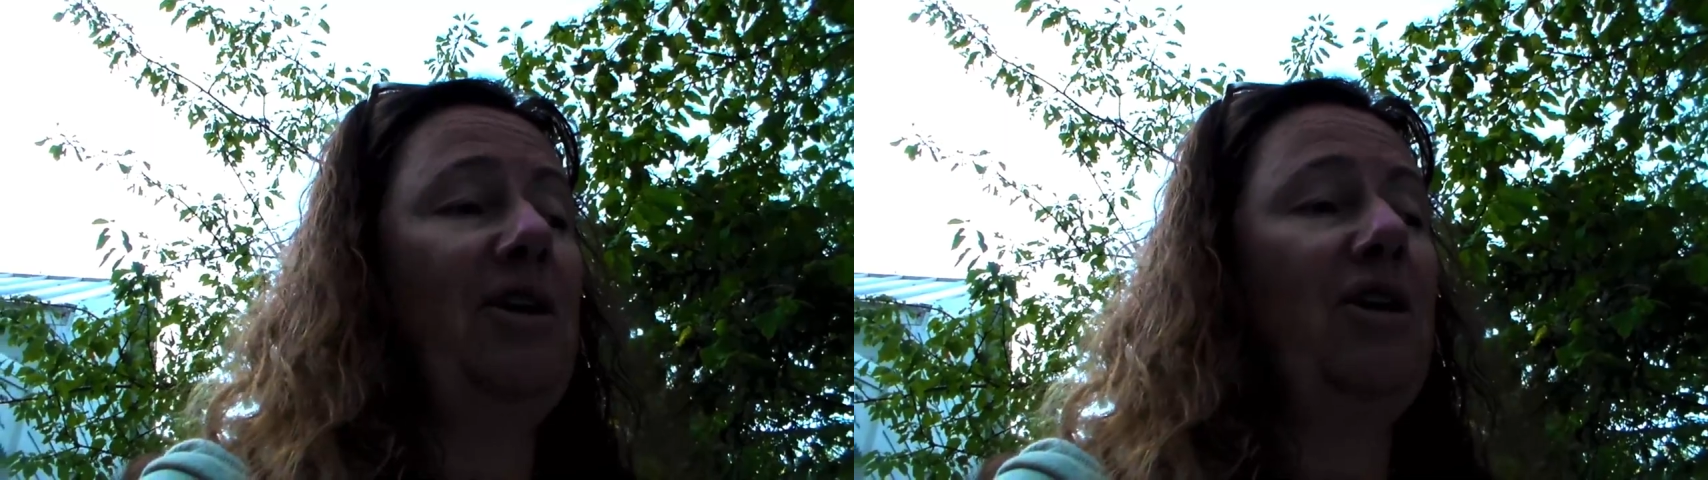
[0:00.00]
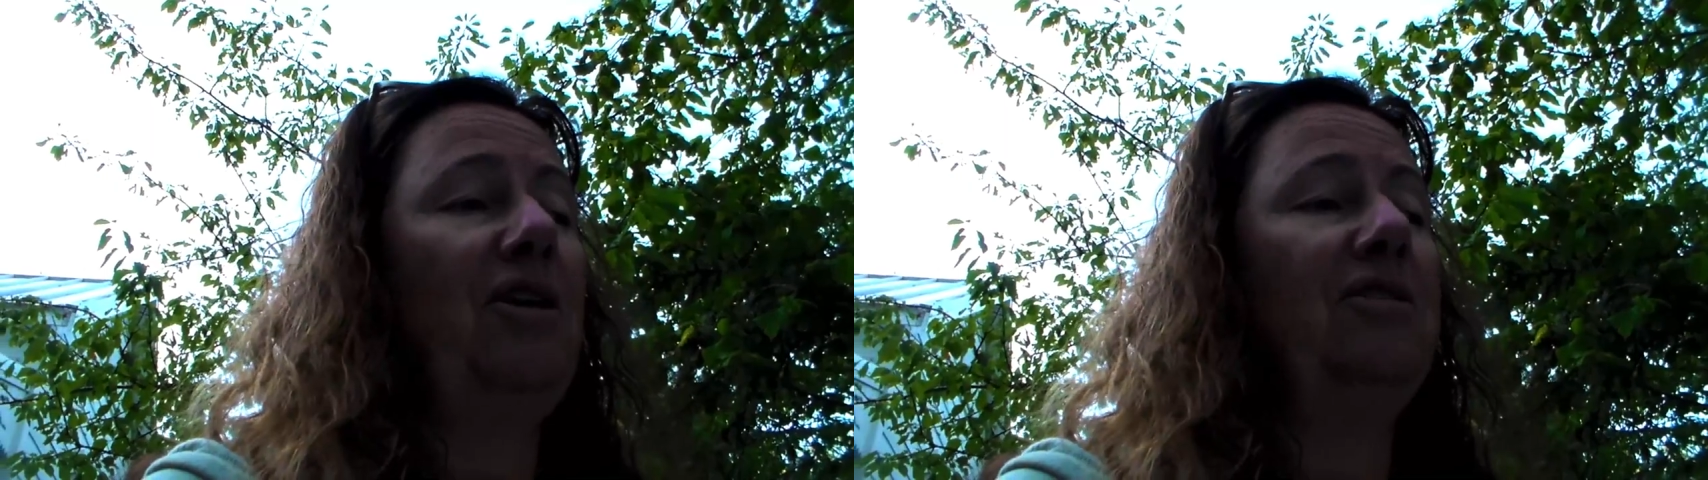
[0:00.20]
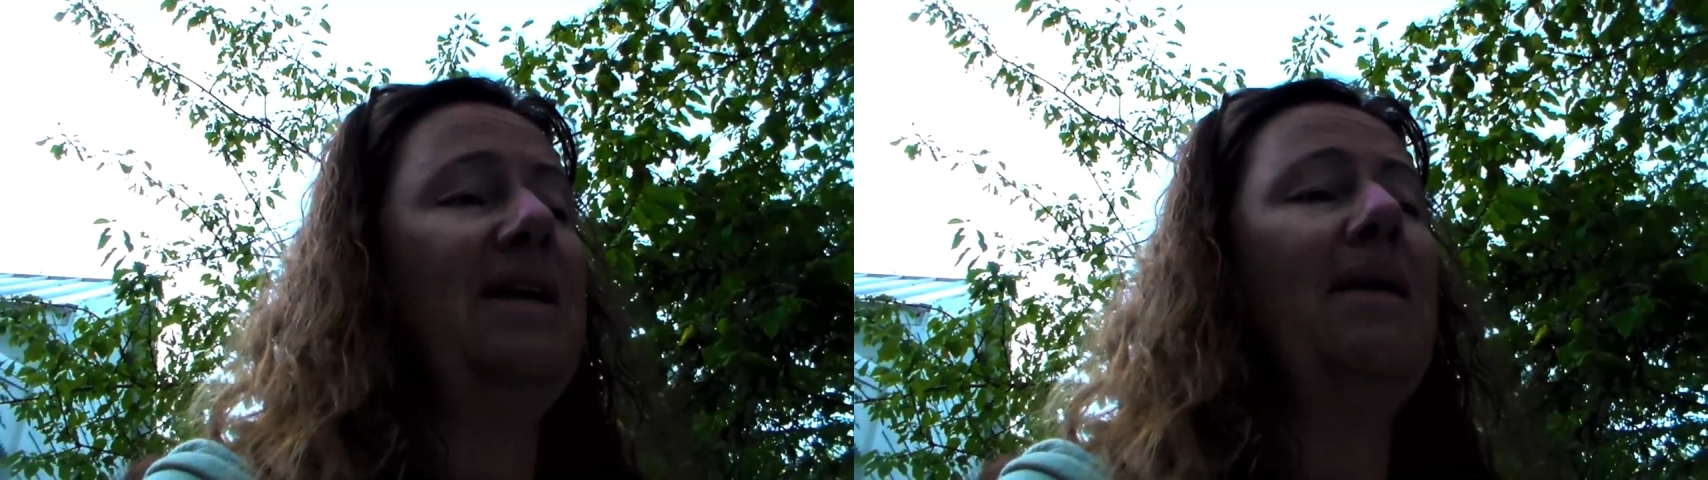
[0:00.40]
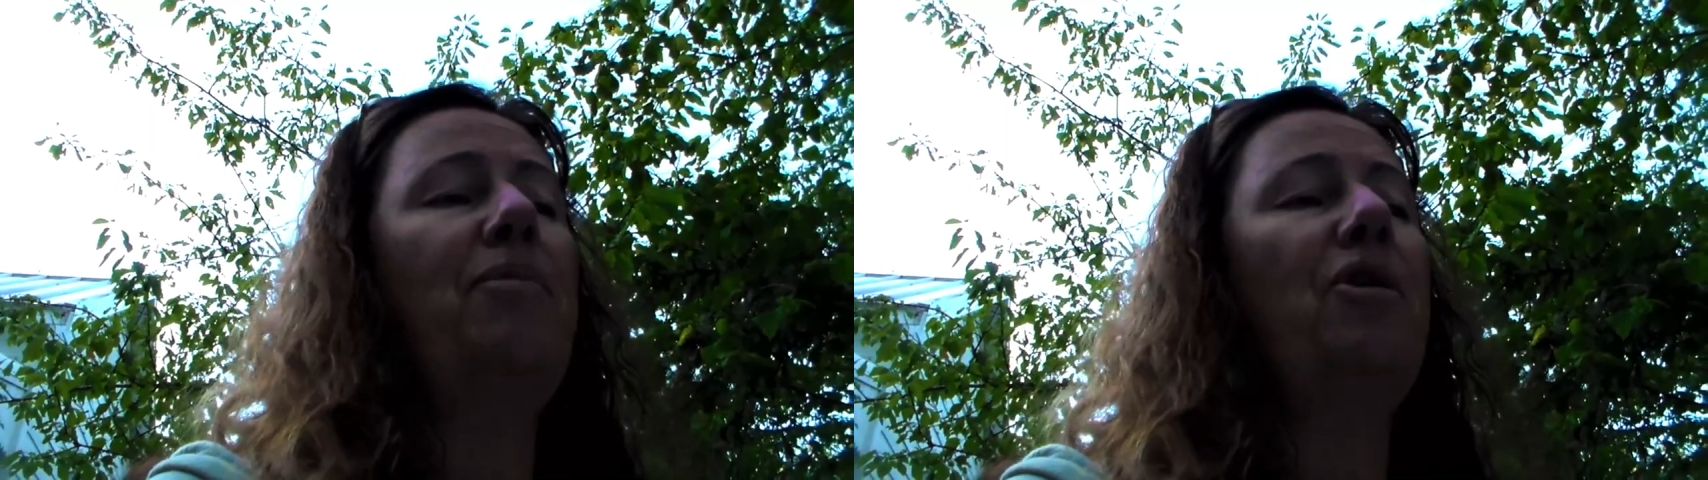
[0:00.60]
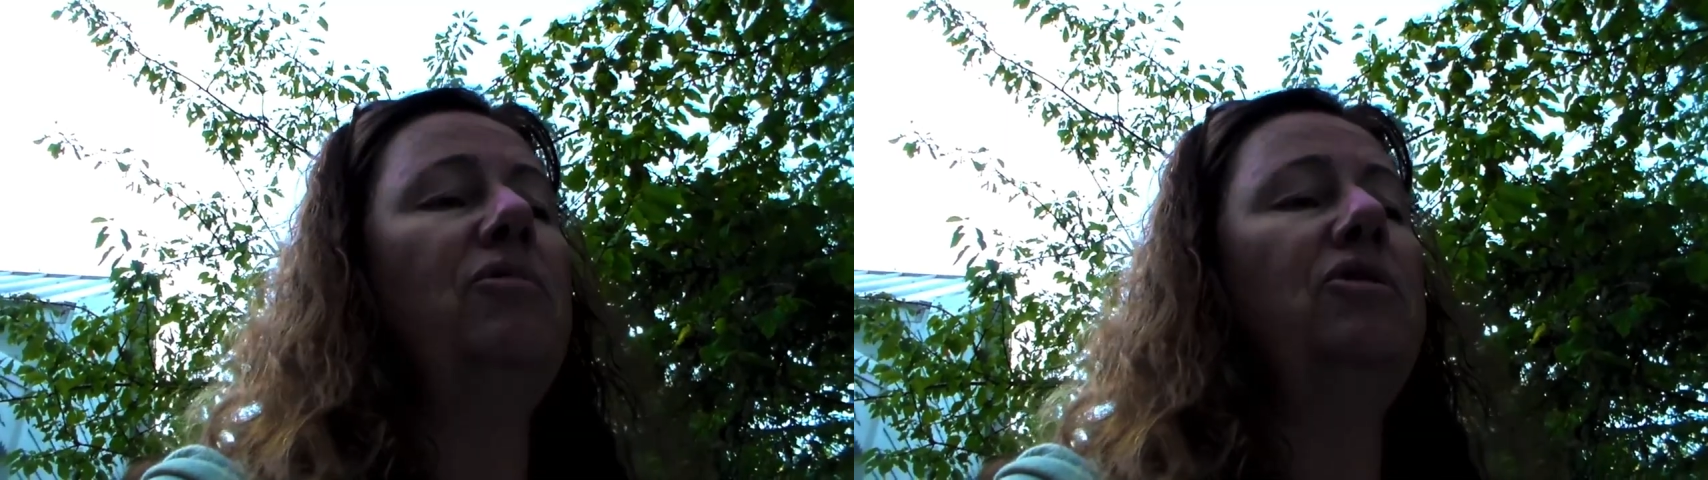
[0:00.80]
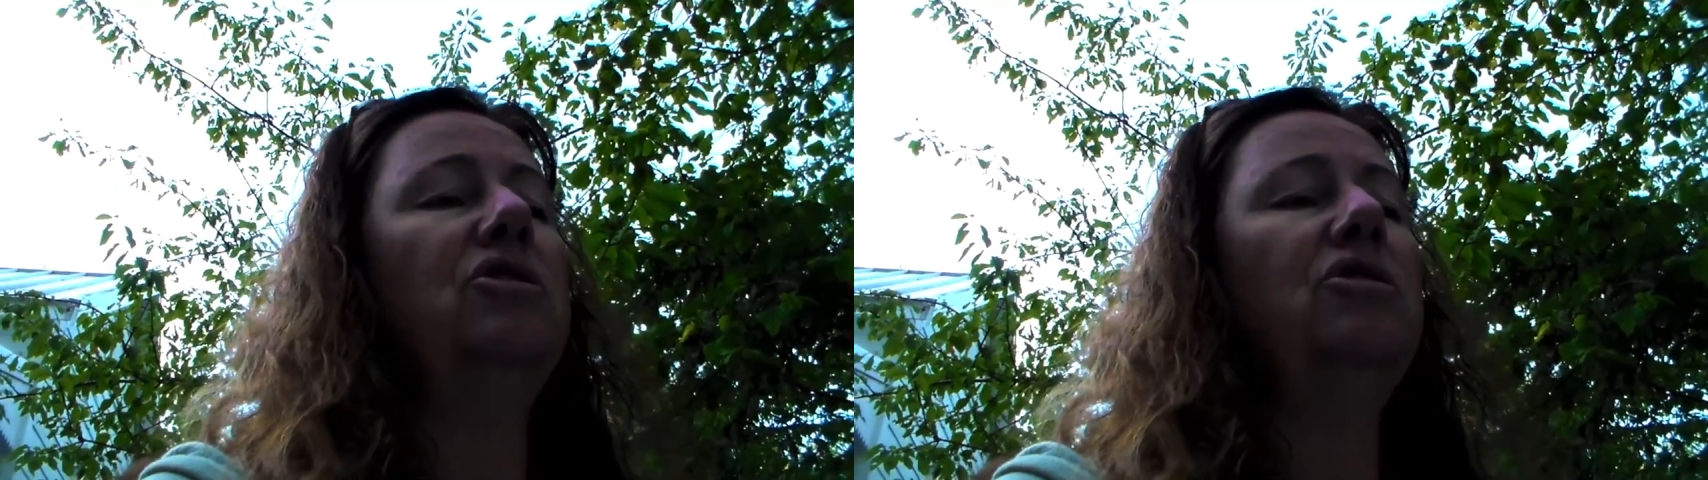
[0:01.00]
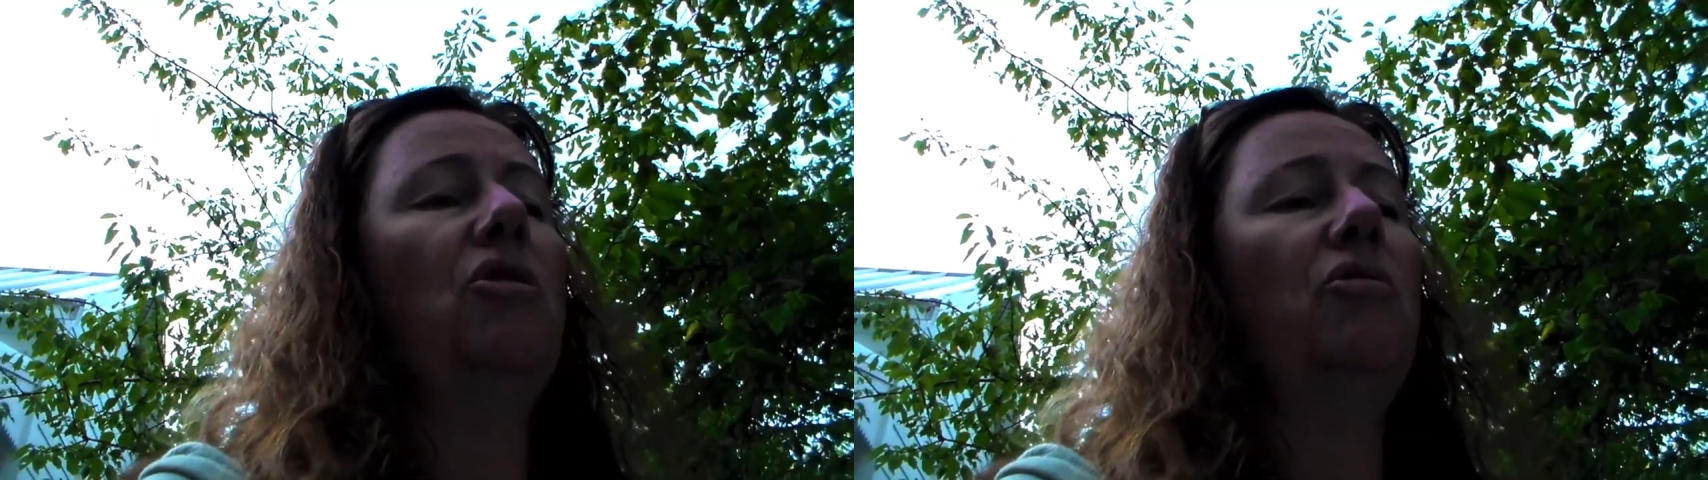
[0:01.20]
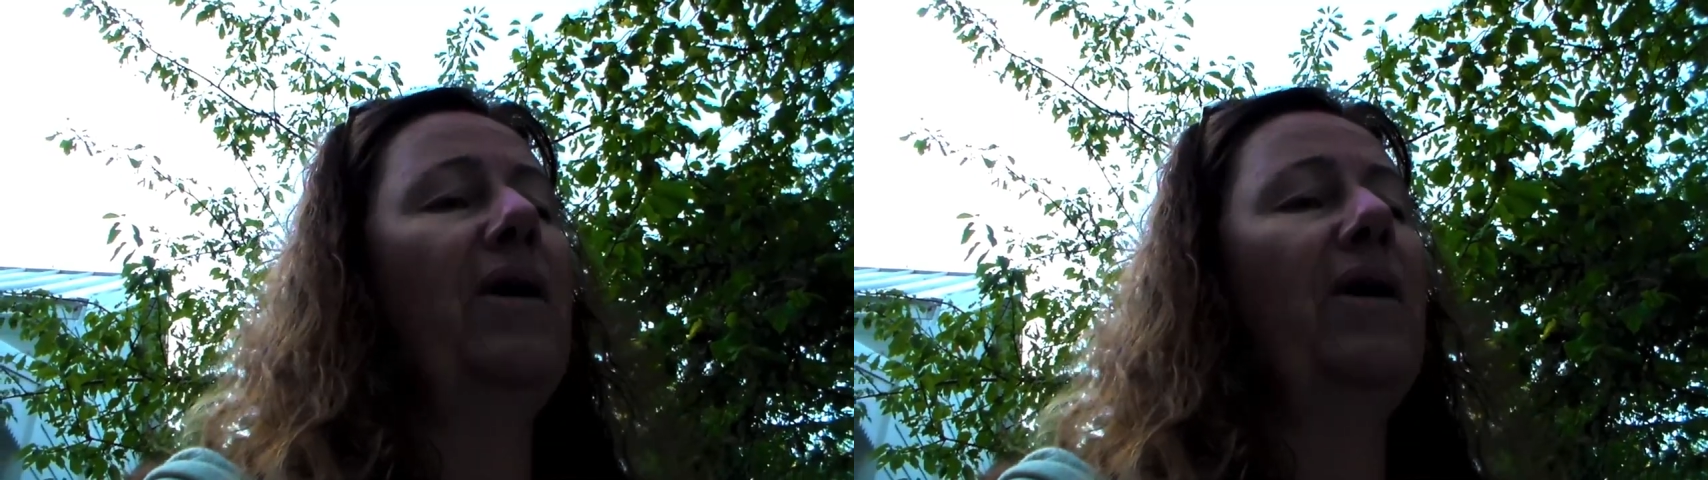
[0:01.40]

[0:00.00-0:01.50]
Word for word: recalls that boat would just go